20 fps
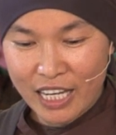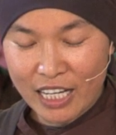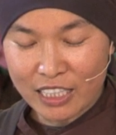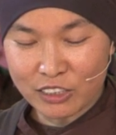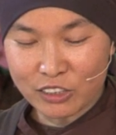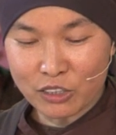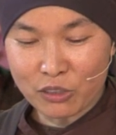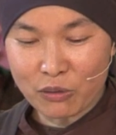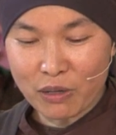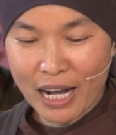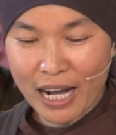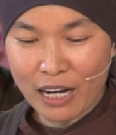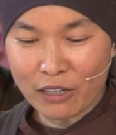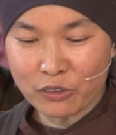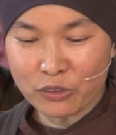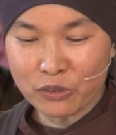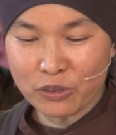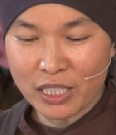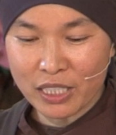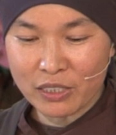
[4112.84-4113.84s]
And so how
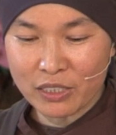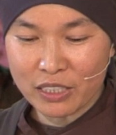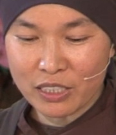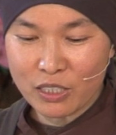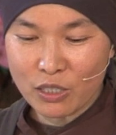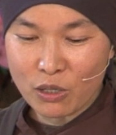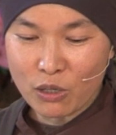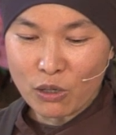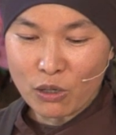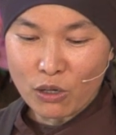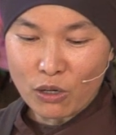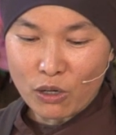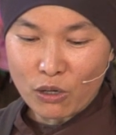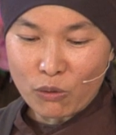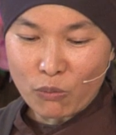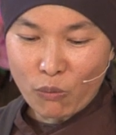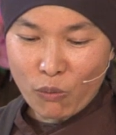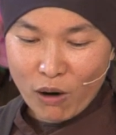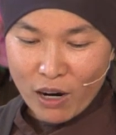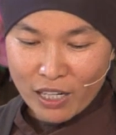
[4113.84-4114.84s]
do I
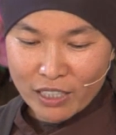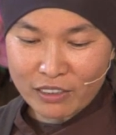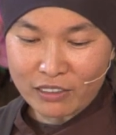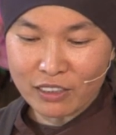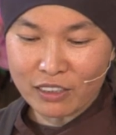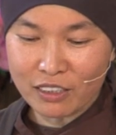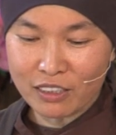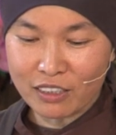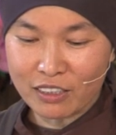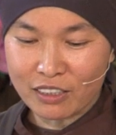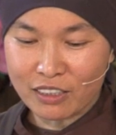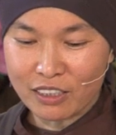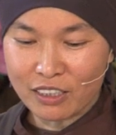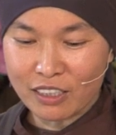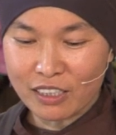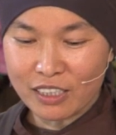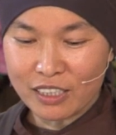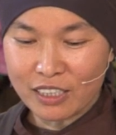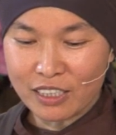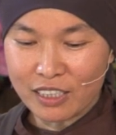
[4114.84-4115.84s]
water
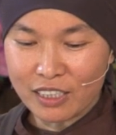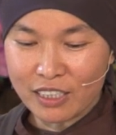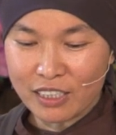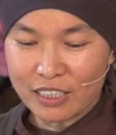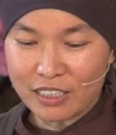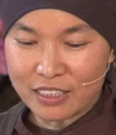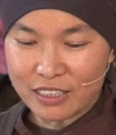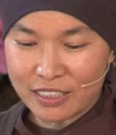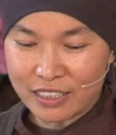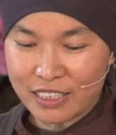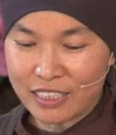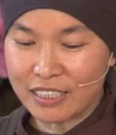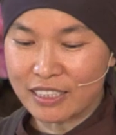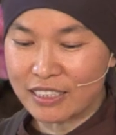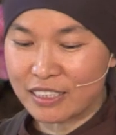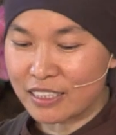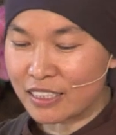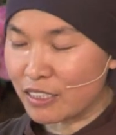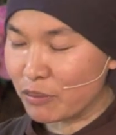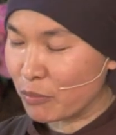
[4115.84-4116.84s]

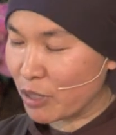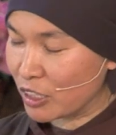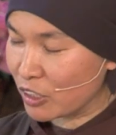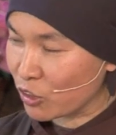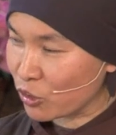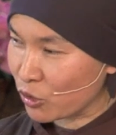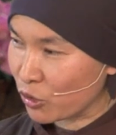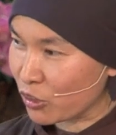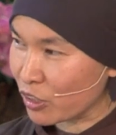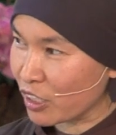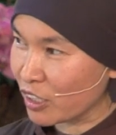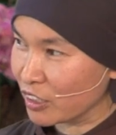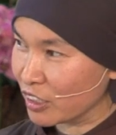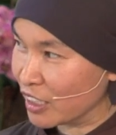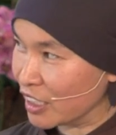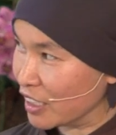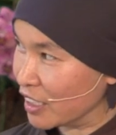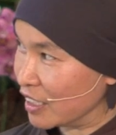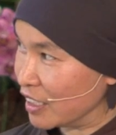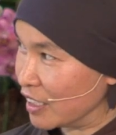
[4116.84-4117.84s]
seeds in my store
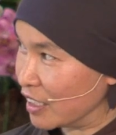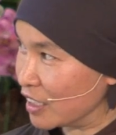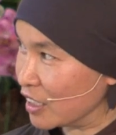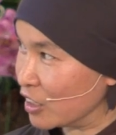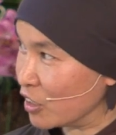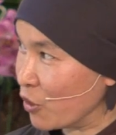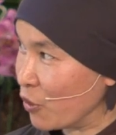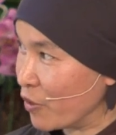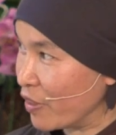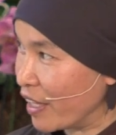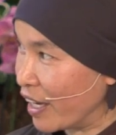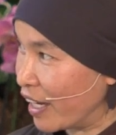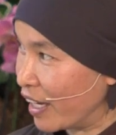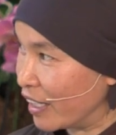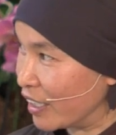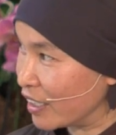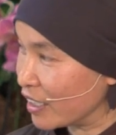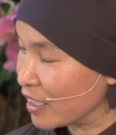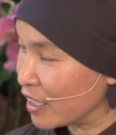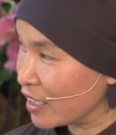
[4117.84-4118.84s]
consciousness so
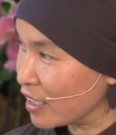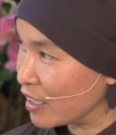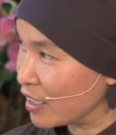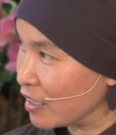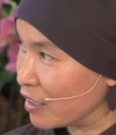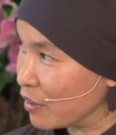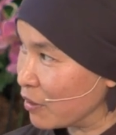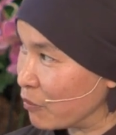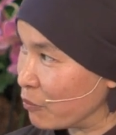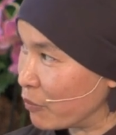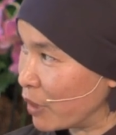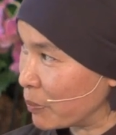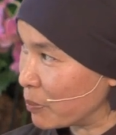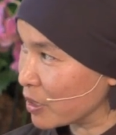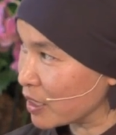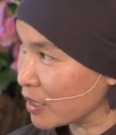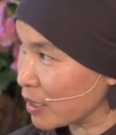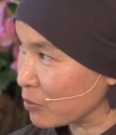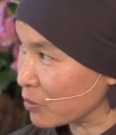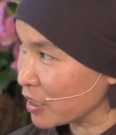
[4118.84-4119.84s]
that my
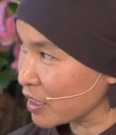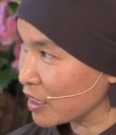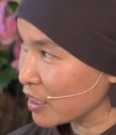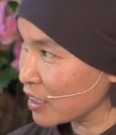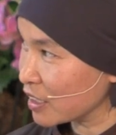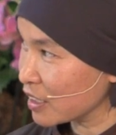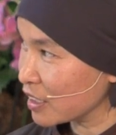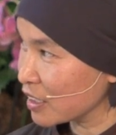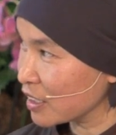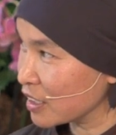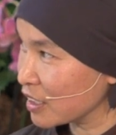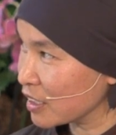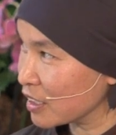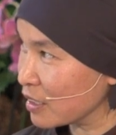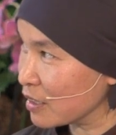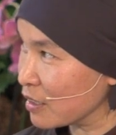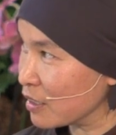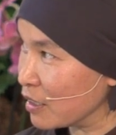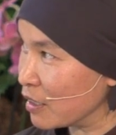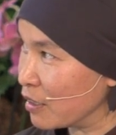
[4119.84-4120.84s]
perception,
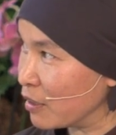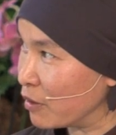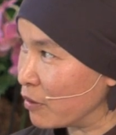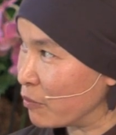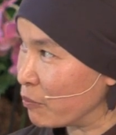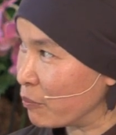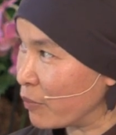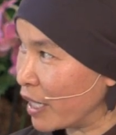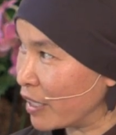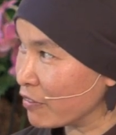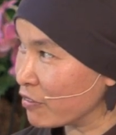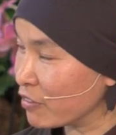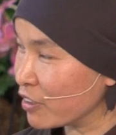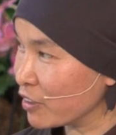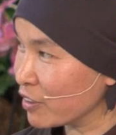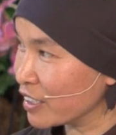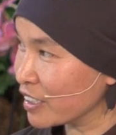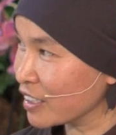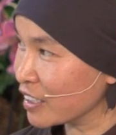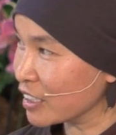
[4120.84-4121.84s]
my
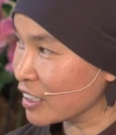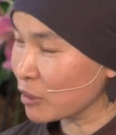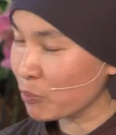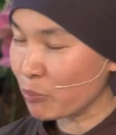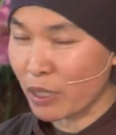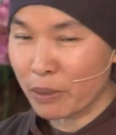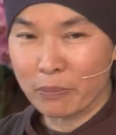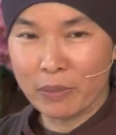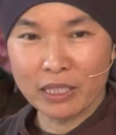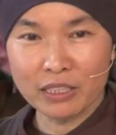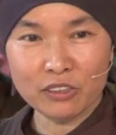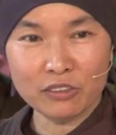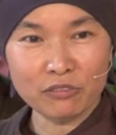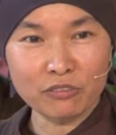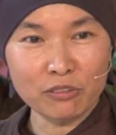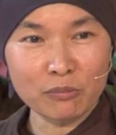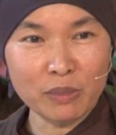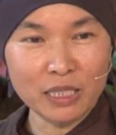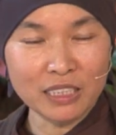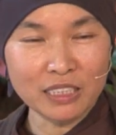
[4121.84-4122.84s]
feelings, my mental
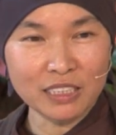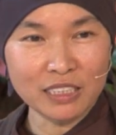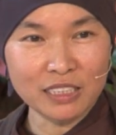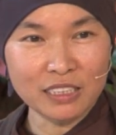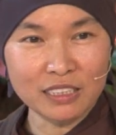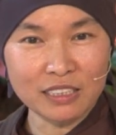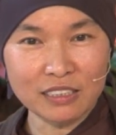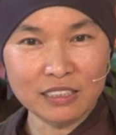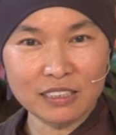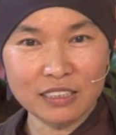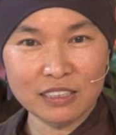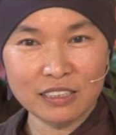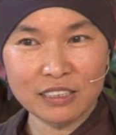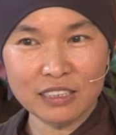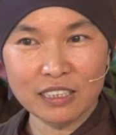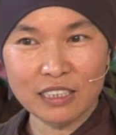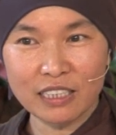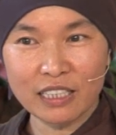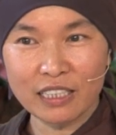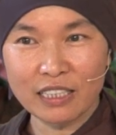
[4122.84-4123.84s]
formations
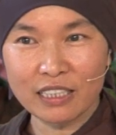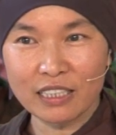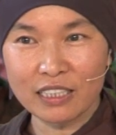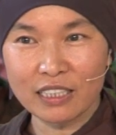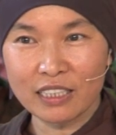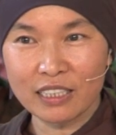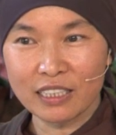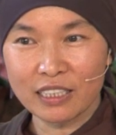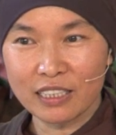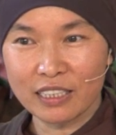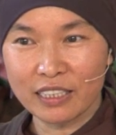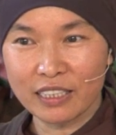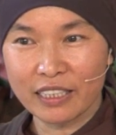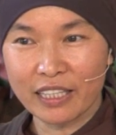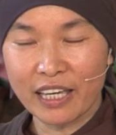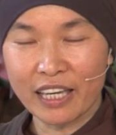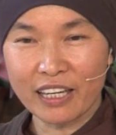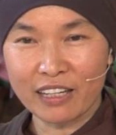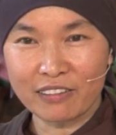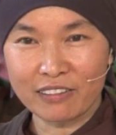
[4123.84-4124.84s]

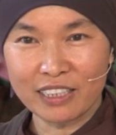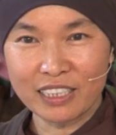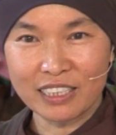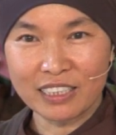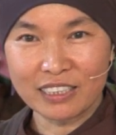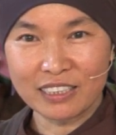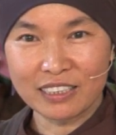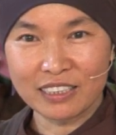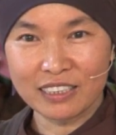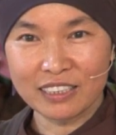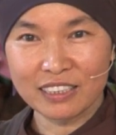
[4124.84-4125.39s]
carries